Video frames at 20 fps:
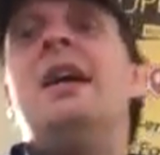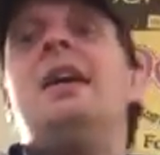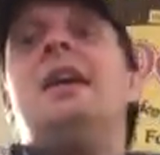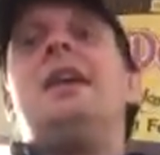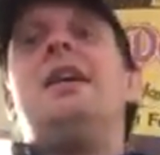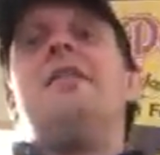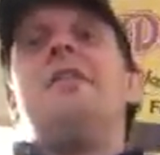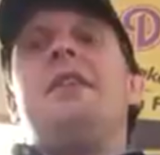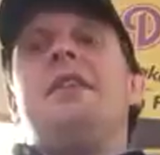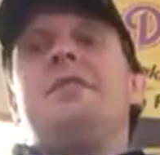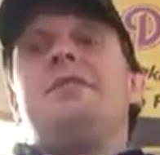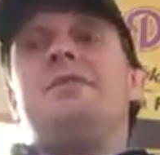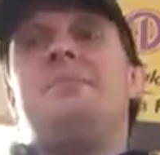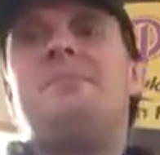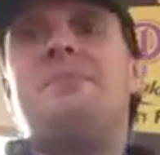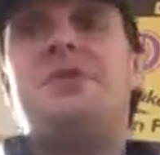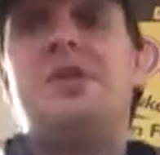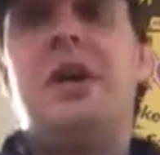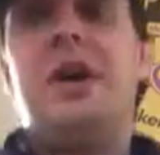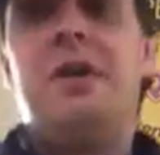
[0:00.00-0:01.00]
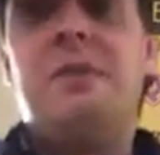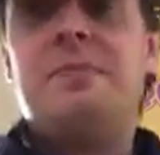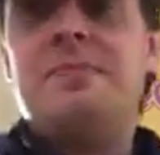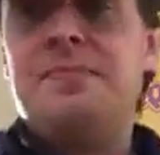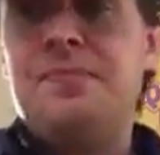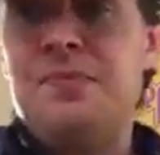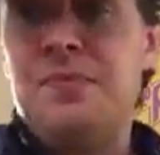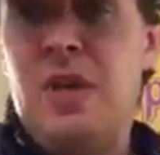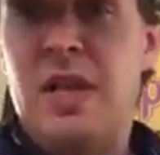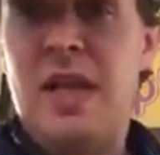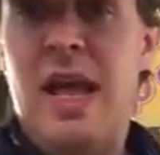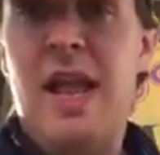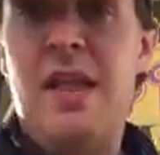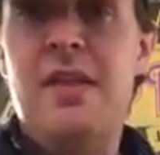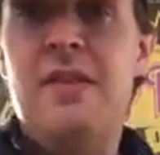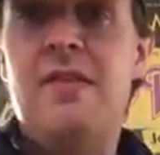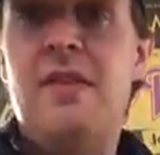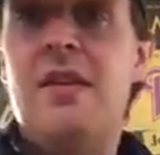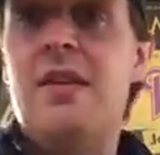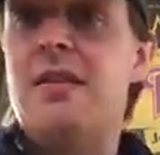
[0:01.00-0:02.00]
here it is. So a lot of
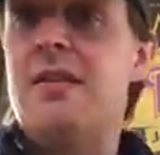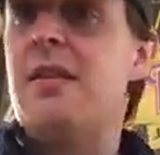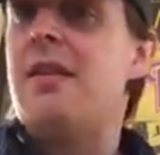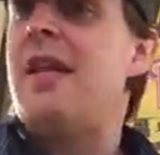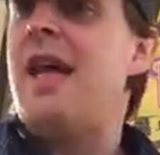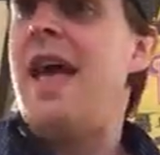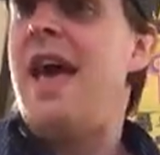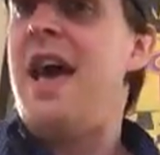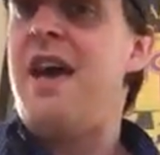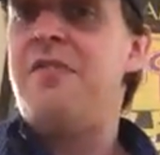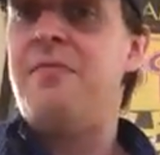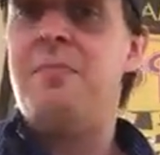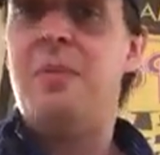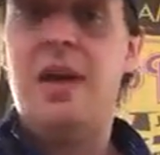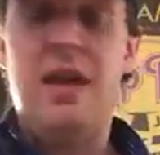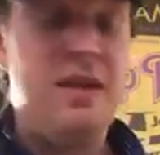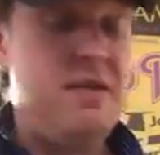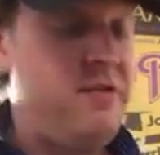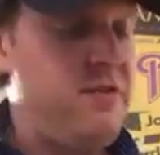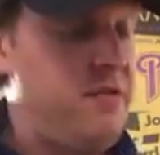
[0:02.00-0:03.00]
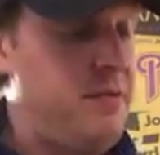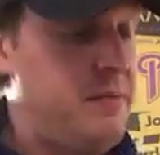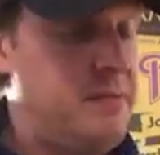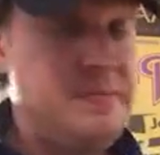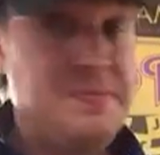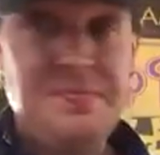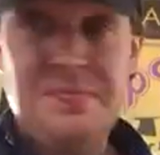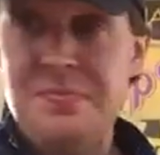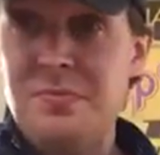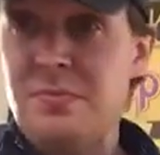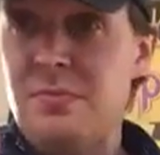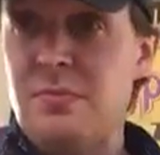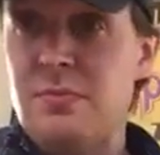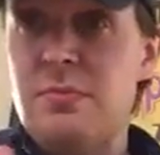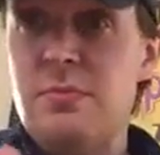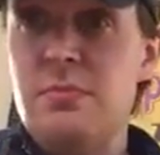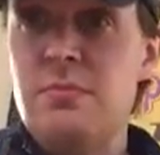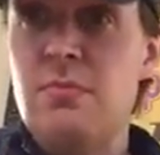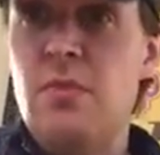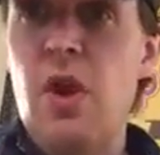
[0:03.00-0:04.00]
these like little half bends
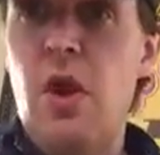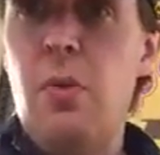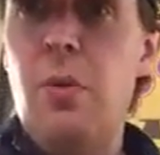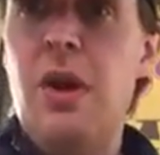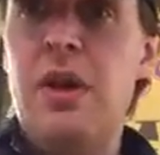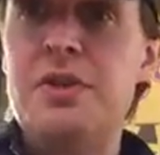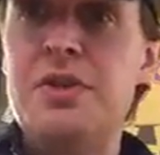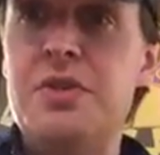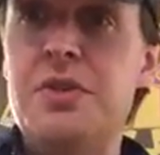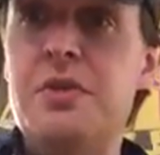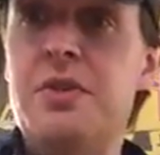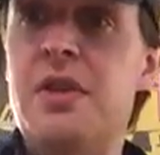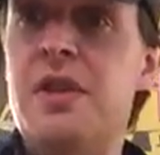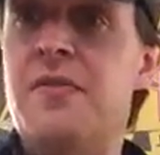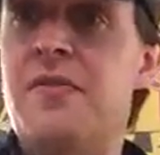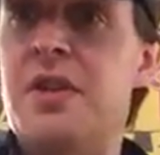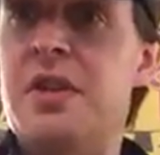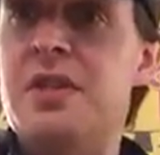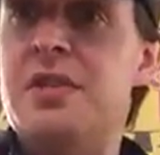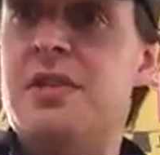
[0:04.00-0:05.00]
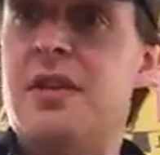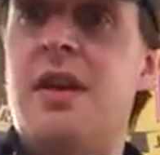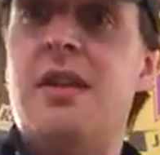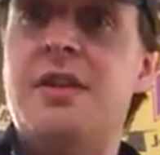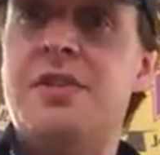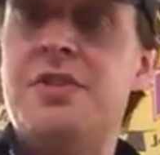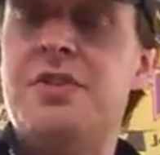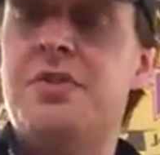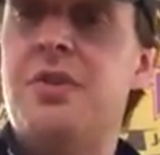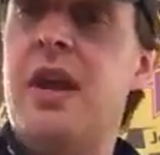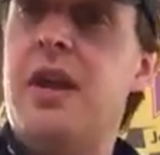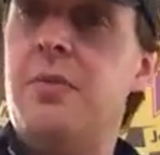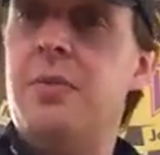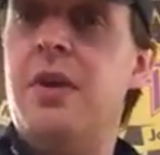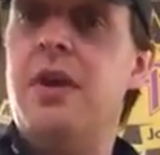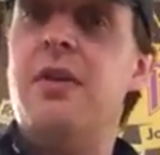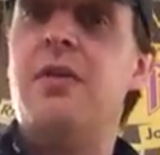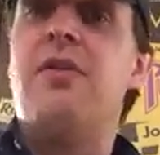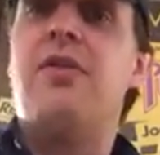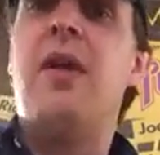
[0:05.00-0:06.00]
are well suited if you just kind of strike
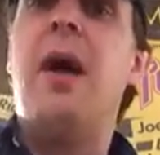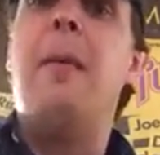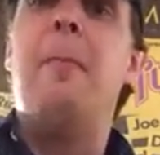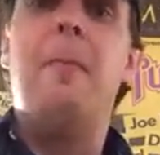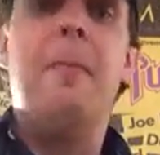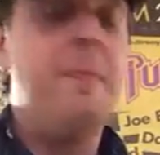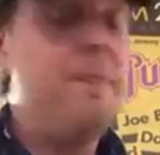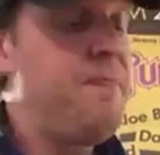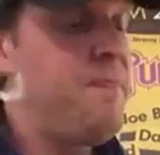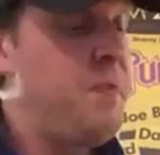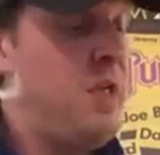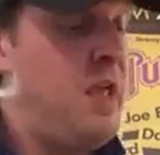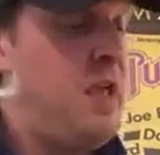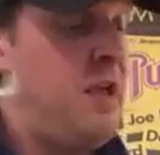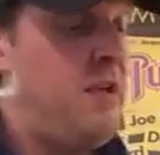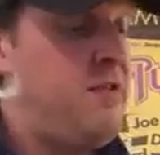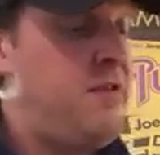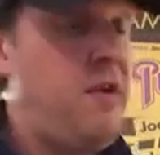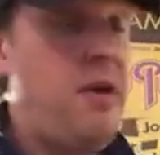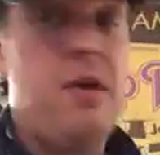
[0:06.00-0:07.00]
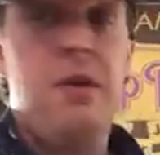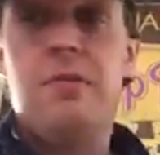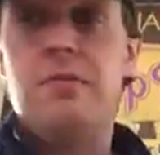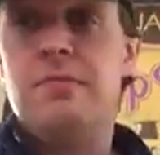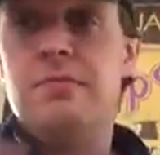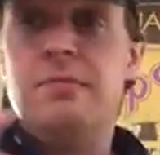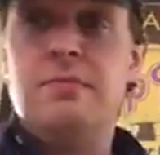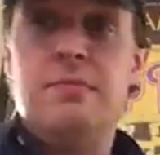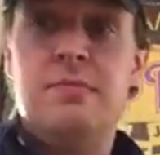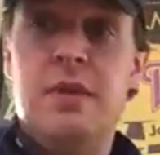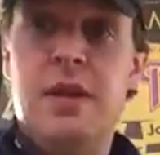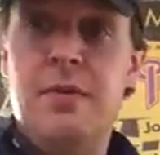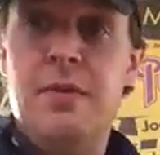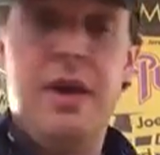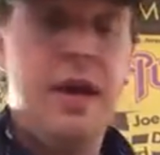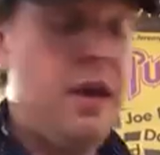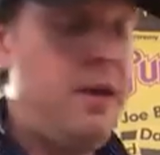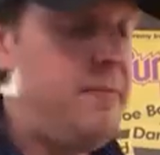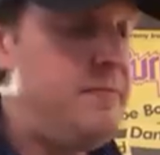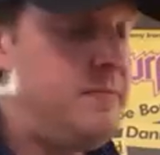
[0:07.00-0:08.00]
with your thumb. So here we
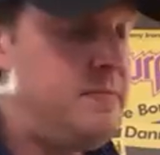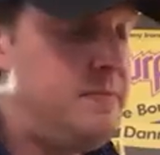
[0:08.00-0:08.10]
go.